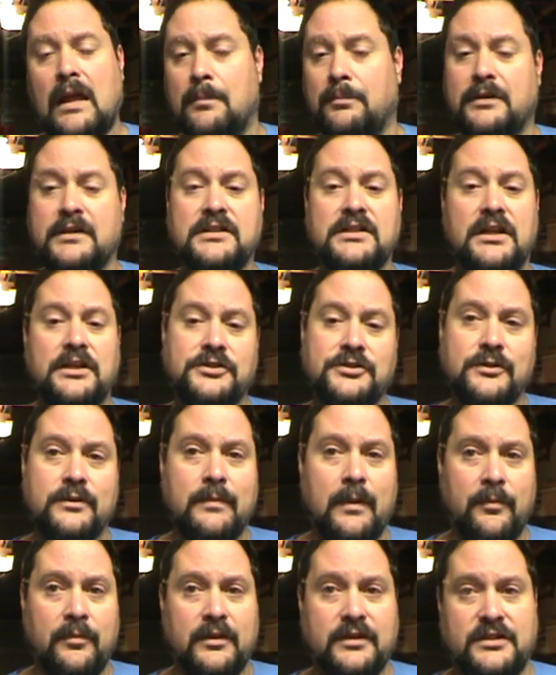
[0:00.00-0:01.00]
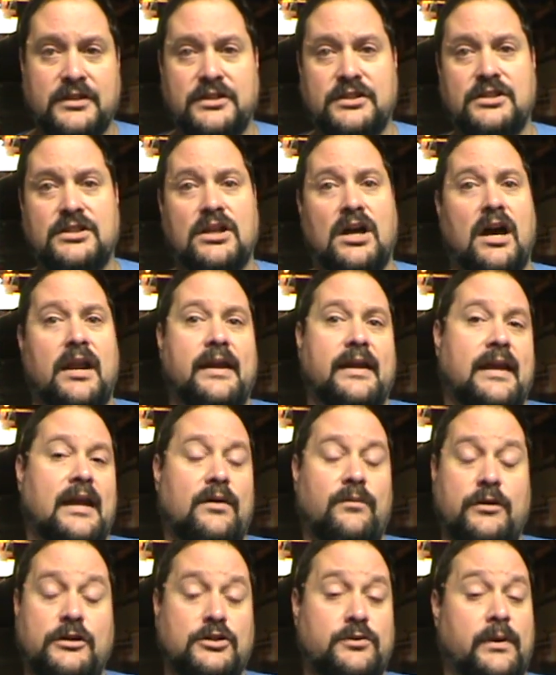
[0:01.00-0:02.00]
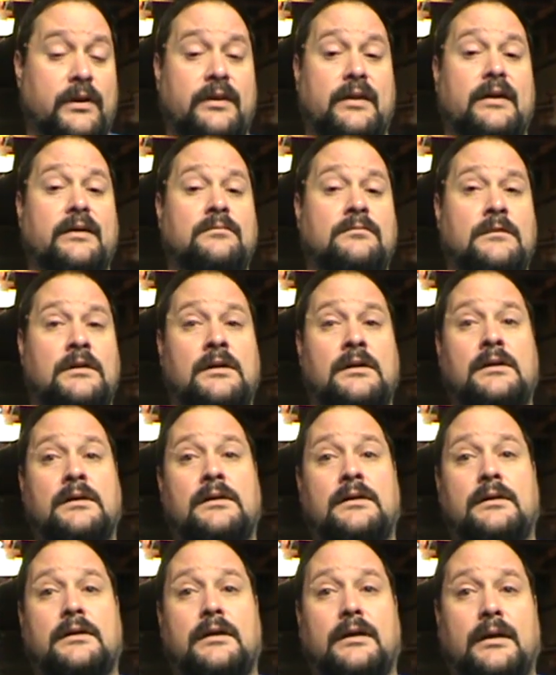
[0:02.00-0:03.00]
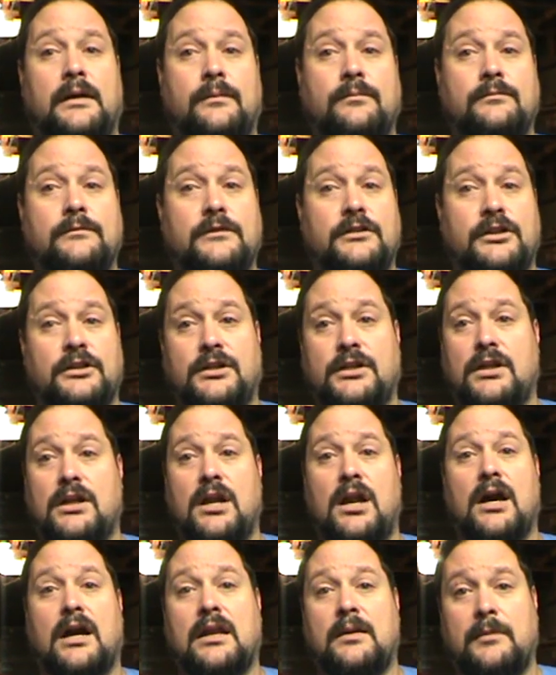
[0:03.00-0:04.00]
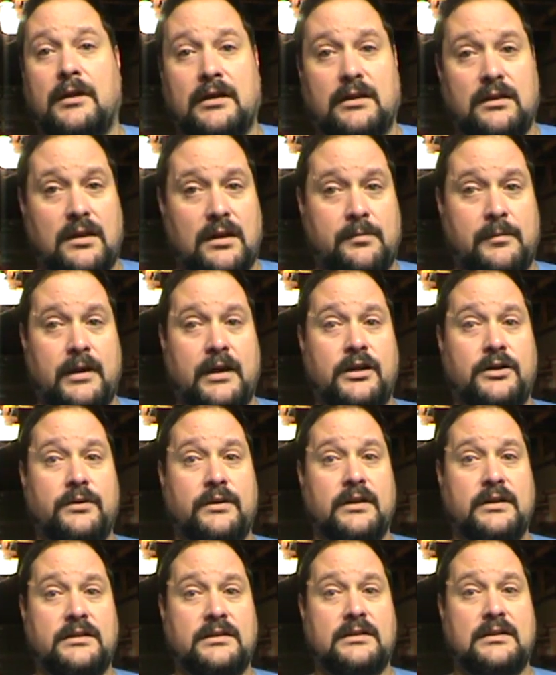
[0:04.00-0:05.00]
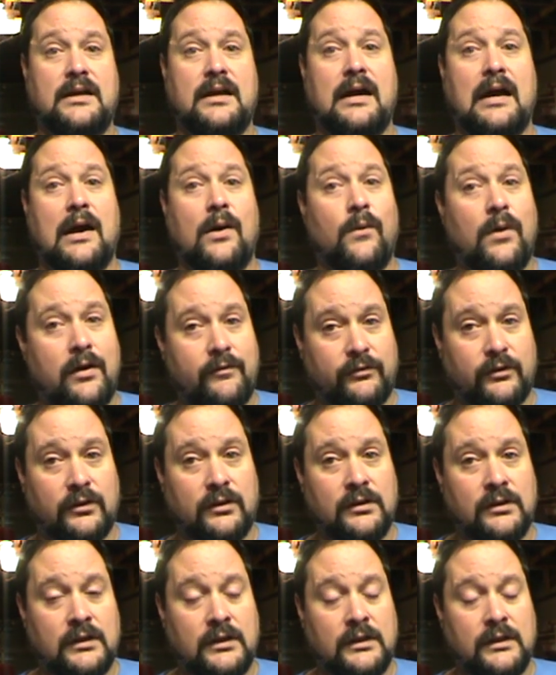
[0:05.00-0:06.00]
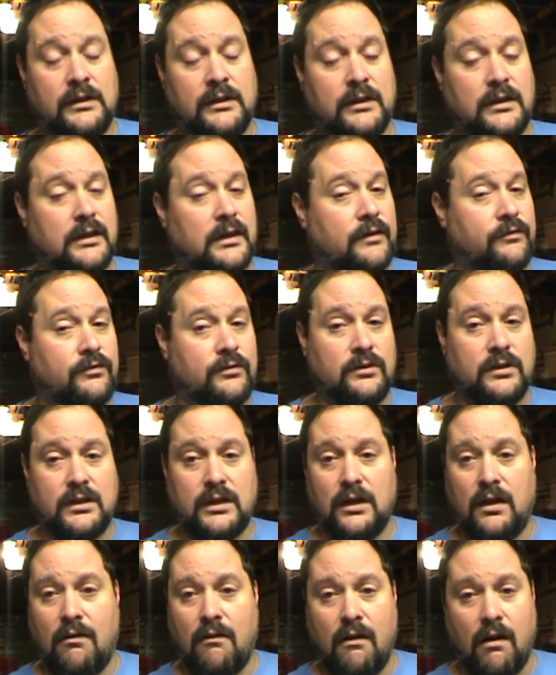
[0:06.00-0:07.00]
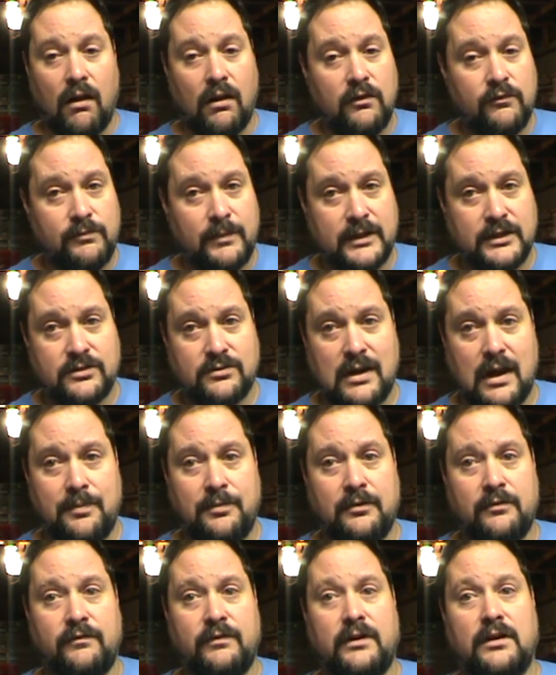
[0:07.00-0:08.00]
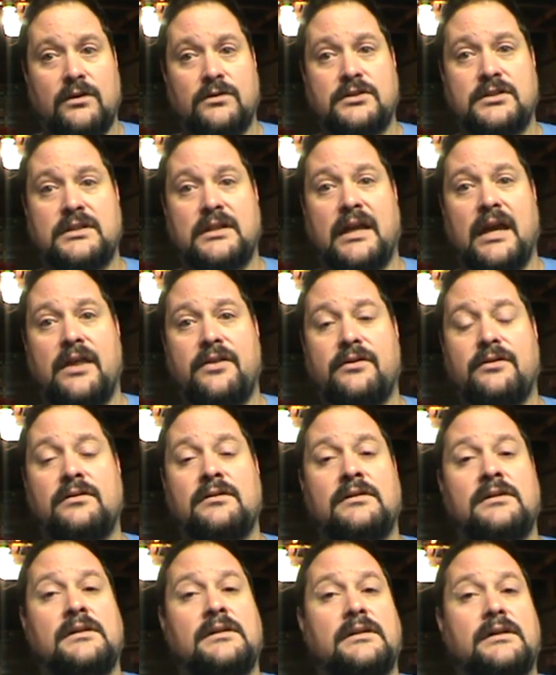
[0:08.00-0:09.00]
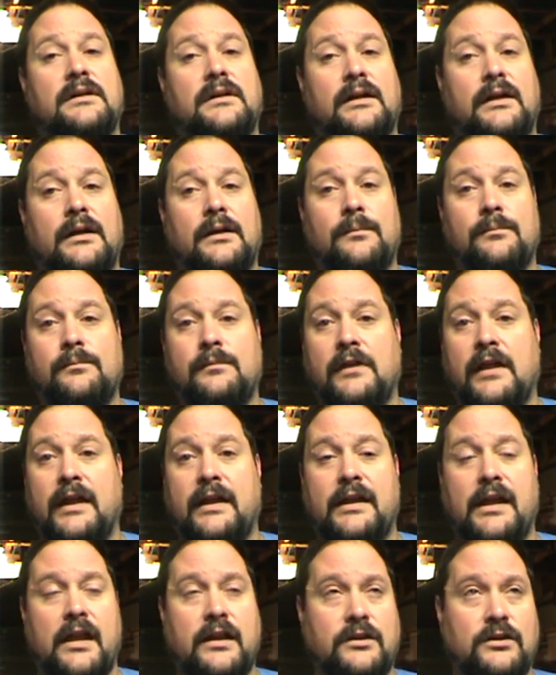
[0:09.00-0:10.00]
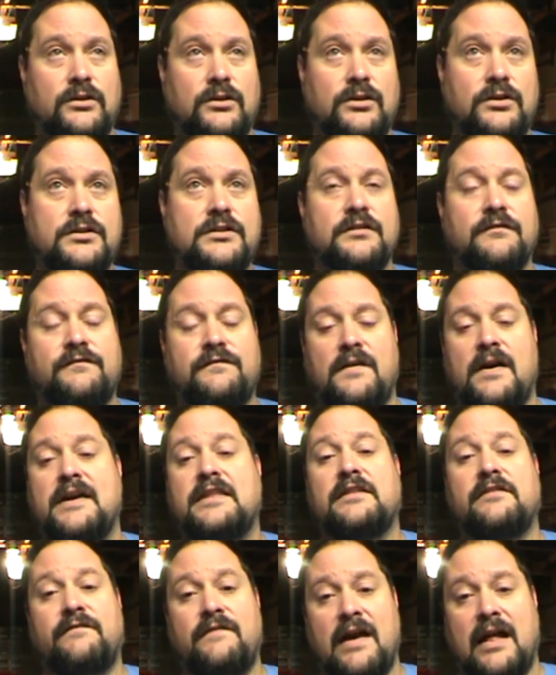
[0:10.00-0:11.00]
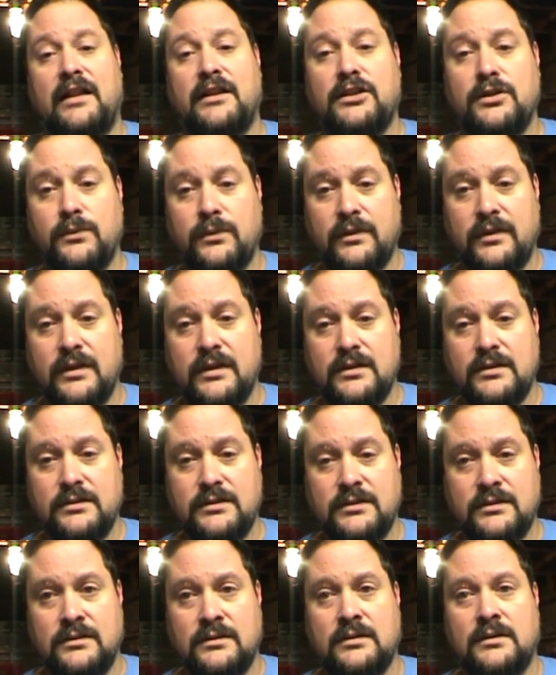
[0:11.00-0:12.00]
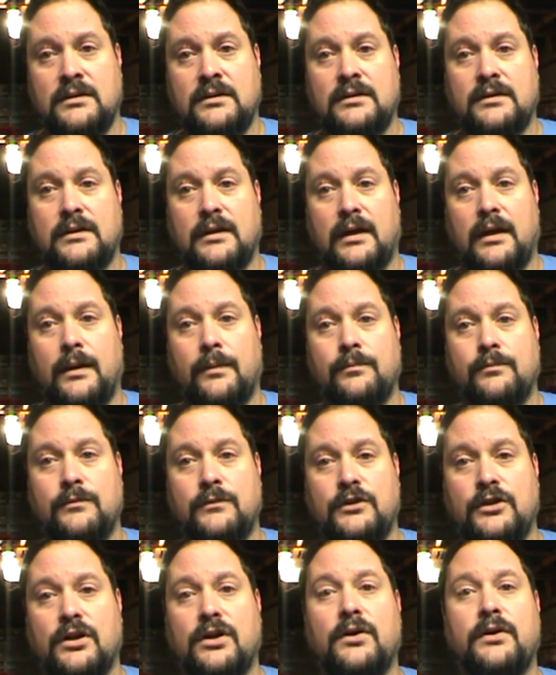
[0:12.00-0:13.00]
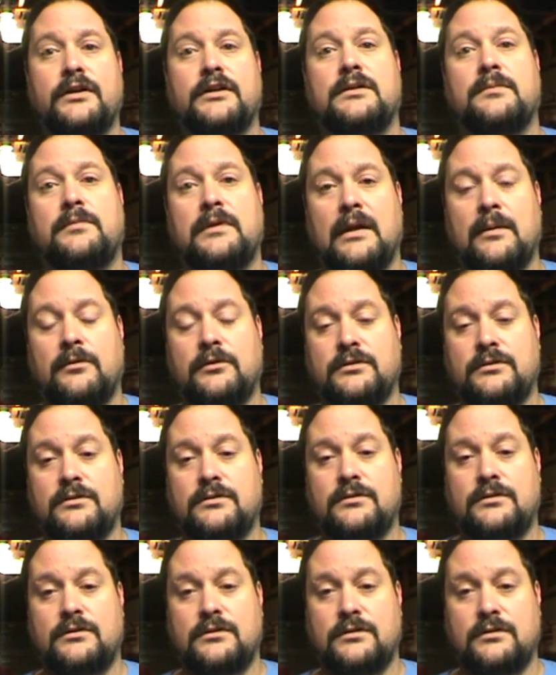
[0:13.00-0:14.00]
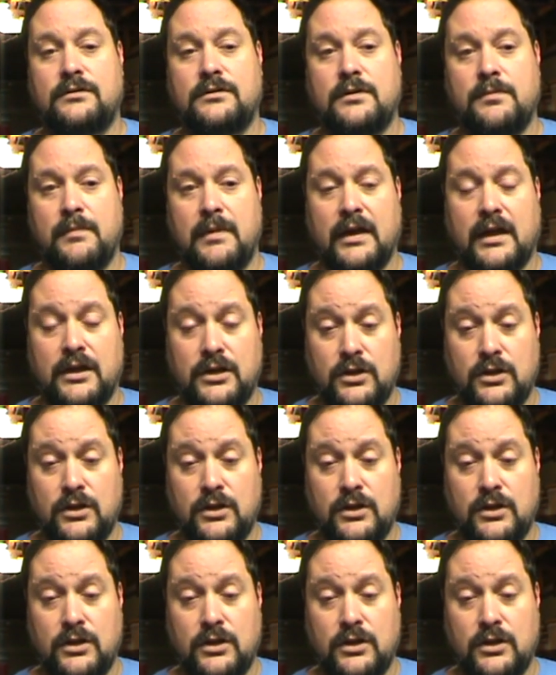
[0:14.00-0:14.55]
please also remember this is not a get rich quick thing. Um, you're not going to make a lot of money doing this. However, uh, if you look at all of my scrapping videos together um, and, and you learn to find the value in things, um, you're going to be able to make